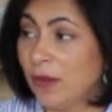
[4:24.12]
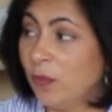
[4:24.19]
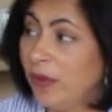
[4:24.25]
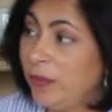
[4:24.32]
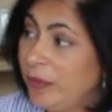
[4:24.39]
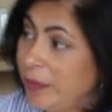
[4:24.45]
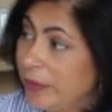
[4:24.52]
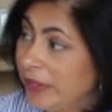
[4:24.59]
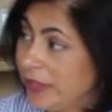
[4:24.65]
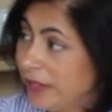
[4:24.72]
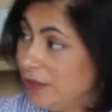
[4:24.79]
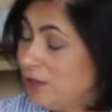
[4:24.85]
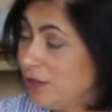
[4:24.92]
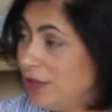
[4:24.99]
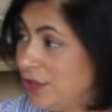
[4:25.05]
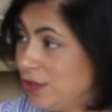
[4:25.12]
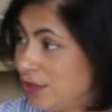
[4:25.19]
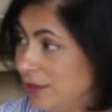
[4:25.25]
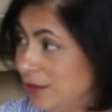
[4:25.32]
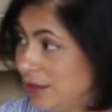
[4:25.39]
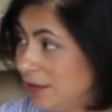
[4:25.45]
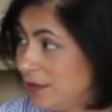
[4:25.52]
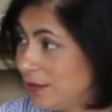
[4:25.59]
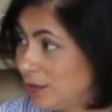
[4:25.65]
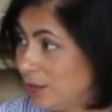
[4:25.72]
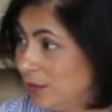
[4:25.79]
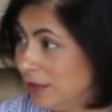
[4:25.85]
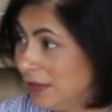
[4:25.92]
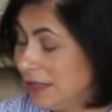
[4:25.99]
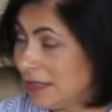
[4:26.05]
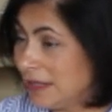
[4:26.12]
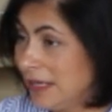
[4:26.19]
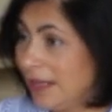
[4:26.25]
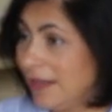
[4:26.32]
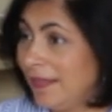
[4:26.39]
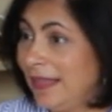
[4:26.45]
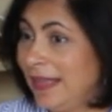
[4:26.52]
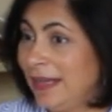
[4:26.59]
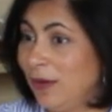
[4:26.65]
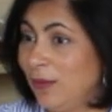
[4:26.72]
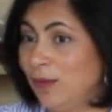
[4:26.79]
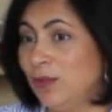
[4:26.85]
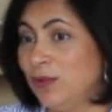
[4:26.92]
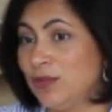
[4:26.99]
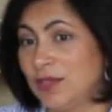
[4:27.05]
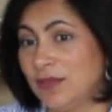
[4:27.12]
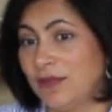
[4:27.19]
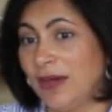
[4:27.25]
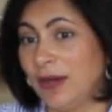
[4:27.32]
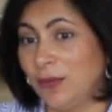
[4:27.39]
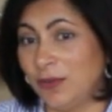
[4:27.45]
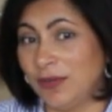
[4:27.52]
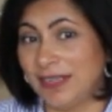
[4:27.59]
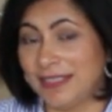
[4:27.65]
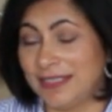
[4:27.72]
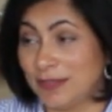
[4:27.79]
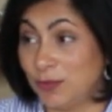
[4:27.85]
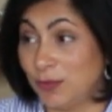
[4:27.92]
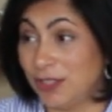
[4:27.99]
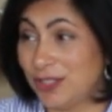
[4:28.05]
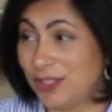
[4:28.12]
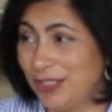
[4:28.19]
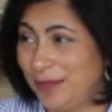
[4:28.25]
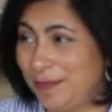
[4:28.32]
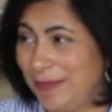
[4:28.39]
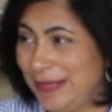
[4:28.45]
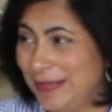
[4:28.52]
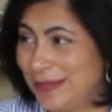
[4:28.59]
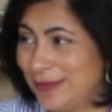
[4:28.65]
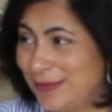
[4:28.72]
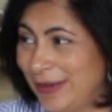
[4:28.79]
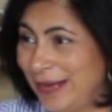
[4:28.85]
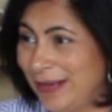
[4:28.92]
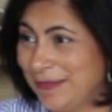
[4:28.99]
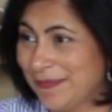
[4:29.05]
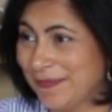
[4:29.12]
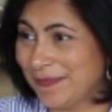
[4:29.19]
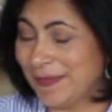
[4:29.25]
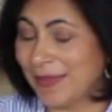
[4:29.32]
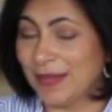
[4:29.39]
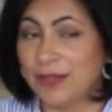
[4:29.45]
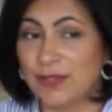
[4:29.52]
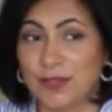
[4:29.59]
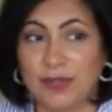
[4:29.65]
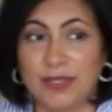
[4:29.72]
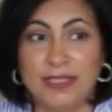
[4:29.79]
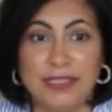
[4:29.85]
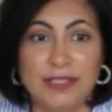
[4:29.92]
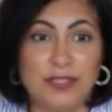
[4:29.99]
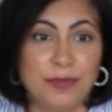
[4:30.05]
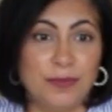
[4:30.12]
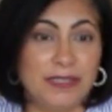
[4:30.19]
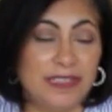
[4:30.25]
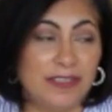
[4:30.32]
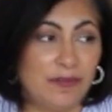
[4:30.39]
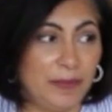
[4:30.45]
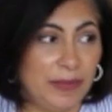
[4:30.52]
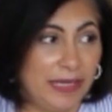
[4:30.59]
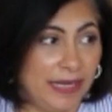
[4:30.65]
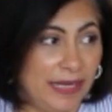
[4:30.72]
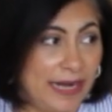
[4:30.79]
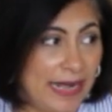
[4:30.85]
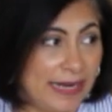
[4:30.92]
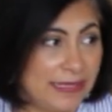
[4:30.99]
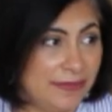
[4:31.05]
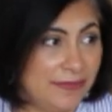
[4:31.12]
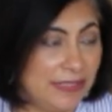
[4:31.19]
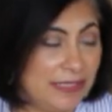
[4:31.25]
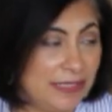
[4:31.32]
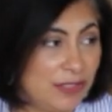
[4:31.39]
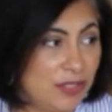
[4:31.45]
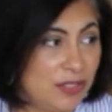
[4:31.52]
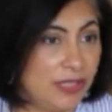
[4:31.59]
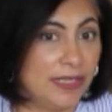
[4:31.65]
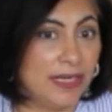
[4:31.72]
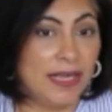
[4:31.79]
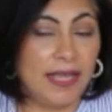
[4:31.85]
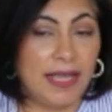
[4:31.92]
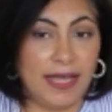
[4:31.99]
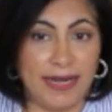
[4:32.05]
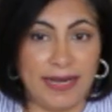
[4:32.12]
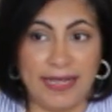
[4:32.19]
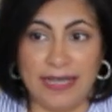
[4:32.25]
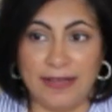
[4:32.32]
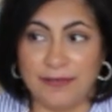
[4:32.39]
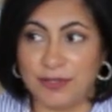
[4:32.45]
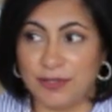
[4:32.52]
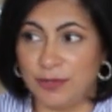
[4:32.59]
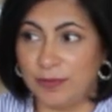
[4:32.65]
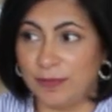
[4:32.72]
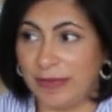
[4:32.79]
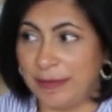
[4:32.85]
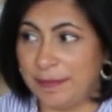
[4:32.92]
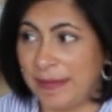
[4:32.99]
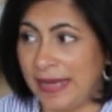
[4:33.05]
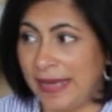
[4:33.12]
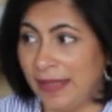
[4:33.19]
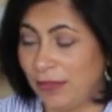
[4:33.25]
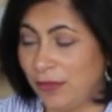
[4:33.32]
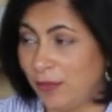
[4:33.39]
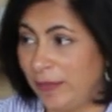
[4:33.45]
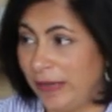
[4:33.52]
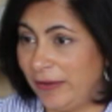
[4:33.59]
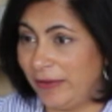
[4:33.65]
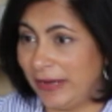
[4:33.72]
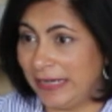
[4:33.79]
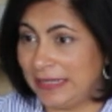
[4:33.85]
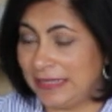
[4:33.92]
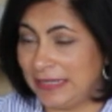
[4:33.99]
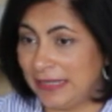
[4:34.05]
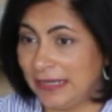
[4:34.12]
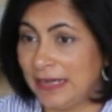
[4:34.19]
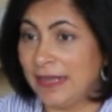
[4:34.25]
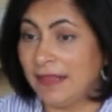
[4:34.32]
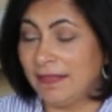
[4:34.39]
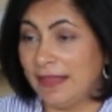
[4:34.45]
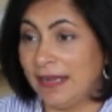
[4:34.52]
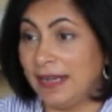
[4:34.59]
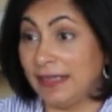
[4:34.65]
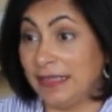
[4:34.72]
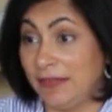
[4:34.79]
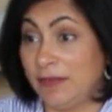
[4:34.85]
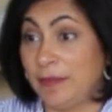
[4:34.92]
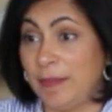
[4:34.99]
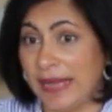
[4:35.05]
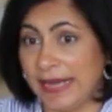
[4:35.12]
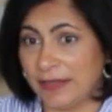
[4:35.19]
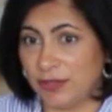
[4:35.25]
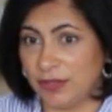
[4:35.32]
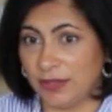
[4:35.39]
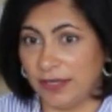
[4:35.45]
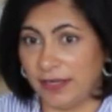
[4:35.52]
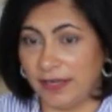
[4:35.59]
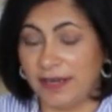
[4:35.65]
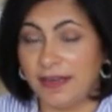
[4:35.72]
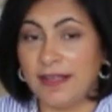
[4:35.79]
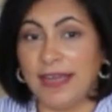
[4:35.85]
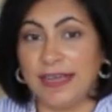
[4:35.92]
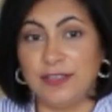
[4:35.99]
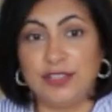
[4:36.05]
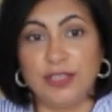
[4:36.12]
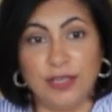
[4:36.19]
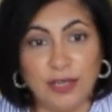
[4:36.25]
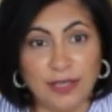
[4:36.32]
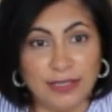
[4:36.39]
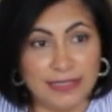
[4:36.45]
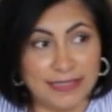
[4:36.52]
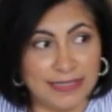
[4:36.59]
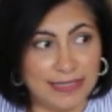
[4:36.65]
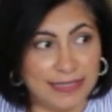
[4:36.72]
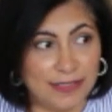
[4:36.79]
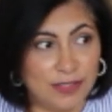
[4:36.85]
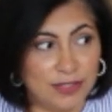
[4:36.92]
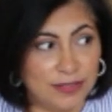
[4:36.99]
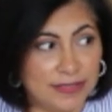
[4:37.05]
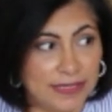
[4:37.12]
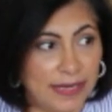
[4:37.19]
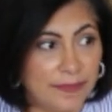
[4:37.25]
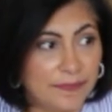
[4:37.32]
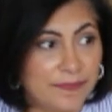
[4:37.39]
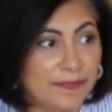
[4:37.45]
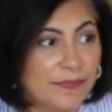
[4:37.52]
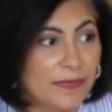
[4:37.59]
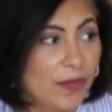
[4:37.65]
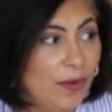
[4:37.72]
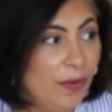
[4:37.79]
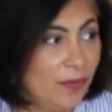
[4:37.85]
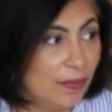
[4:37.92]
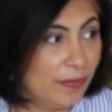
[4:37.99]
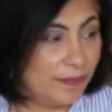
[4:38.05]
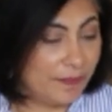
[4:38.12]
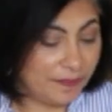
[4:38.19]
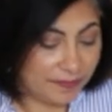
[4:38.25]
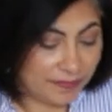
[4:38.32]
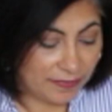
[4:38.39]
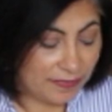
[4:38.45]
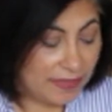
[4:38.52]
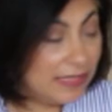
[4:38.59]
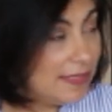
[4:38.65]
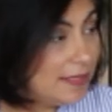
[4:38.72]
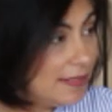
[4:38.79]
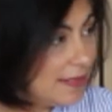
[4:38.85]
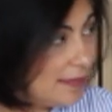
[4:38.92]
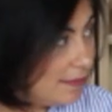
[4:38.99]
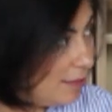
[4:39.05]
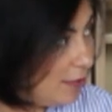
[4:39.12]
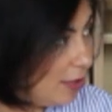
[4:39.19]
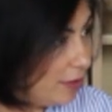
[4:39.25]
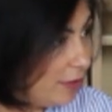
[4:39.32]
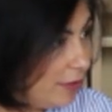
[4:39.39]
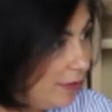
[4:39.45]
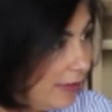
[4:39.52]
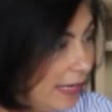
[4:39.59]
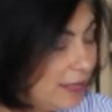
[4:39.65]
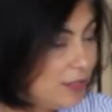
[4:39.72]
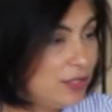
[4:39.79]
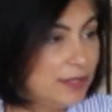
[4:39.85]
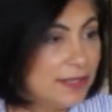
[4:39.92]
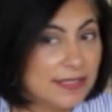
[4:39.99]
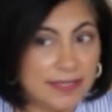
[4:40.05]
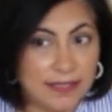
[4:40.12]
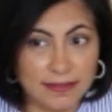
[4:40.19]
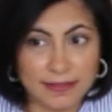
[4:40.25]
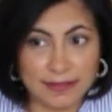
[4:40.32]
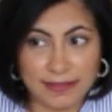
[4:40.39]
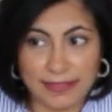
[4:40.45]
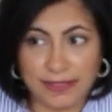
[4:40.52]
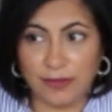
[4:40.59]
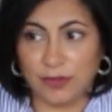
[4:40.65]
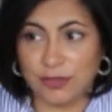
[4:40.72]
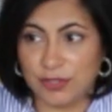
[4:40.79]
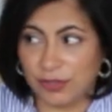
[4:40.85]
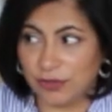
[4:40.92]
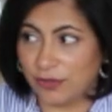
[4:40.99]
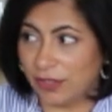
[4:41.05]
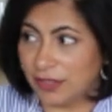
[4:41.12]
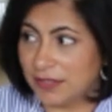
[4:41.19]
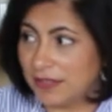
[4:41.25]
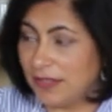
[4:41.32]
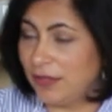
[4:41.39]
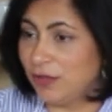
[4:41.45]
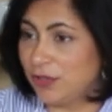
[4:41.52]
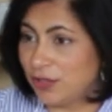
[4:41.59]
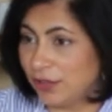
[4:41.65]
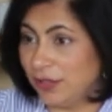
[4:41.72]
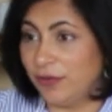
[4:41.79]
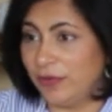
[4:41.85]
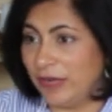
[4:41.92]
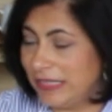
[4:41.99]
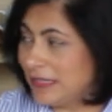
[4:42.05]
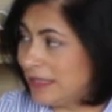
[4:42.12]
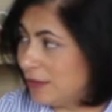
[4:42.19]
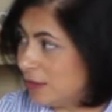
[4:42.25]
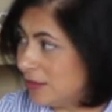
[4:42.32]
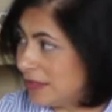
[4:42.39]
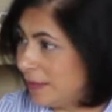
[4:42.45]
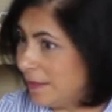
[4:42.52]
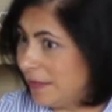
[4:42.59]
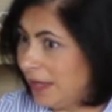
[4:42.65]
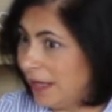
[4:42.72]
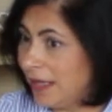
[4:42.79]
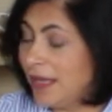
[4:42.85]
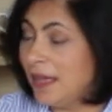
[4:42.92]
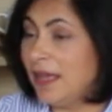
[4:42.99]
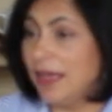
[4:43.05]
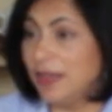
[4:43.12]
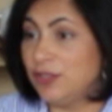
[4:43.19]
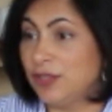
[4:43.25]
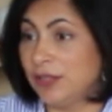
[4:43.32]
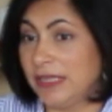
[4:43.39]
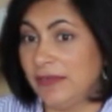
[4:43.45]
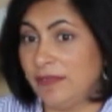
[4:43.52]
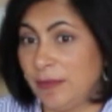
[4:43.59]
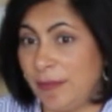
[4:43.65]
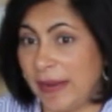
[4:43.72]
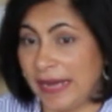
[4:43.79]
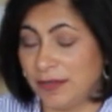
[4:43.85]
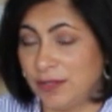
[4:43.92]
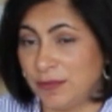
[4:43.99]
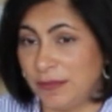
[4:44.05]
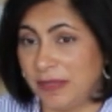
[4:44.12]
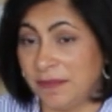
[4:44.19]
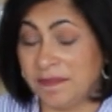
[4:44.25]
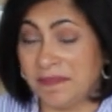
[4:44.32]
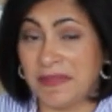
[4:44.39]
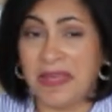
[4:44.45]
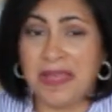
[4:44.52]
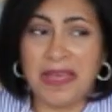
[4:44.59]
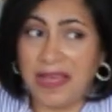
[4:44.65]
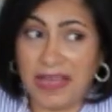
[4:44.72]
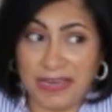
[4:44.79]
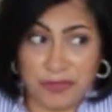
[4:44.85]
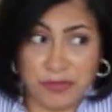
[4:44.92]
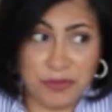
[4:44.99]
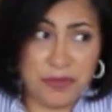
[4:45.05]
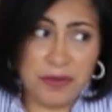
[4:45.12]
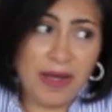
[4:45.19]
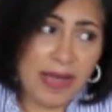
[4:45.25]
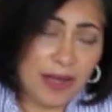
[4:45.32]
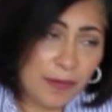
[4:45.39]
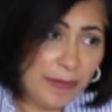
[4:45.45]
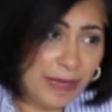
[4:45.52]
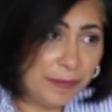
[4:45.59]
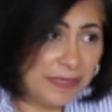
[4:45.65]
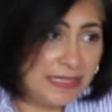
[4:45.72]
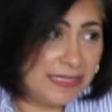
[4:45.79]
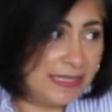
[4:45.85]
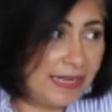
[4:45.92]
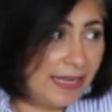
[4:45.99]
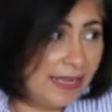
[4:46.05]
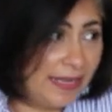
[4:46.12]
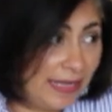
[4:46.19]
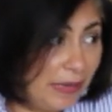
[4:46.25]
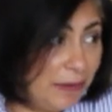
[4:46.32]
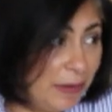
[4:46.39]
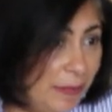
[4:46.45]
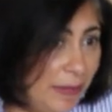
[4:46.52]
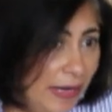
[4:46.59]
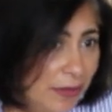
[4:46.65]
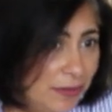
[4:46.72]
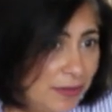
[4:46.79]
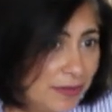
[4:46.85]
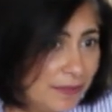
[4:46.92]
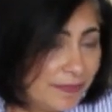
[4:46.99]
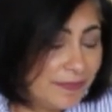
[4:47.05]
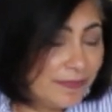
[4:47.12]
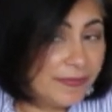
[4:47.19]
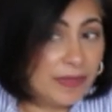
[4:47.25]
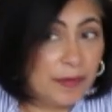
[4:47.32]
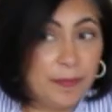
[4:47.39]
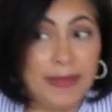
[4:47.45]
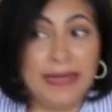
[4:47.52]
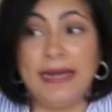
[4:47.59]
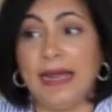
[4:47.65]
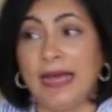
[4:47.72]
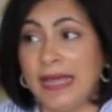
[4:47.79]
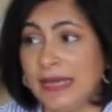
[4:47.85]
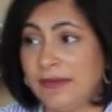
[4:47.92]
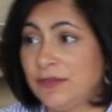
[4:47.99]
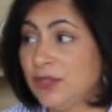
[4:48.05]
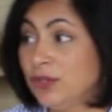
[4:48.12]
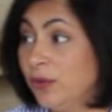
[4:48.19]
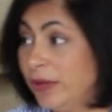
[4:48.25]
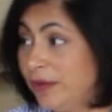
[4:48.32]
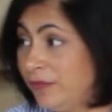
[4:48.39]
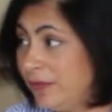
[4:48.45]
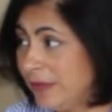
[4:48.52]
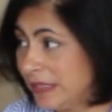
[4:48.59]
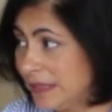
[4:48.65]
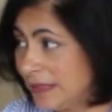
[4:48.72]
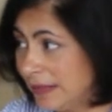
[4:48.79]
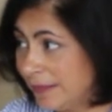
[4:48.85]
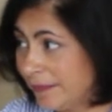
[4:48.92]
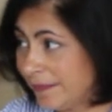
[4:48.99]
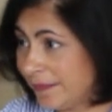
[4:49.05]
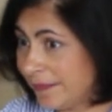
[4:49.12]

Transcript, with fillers: When we work in traditional schools, then most of our work is worksheet based, right? So the teacher will give me an activity sheet and I have to do my math or my writing. Then I'll give it back to her and she'll look at it and she'll say, oh, this is not correct. She'll circle it or she'll cross it or she'll erase it or something and she'll give it back to me. I don't know how my mistake came about, but I have to go and fix it.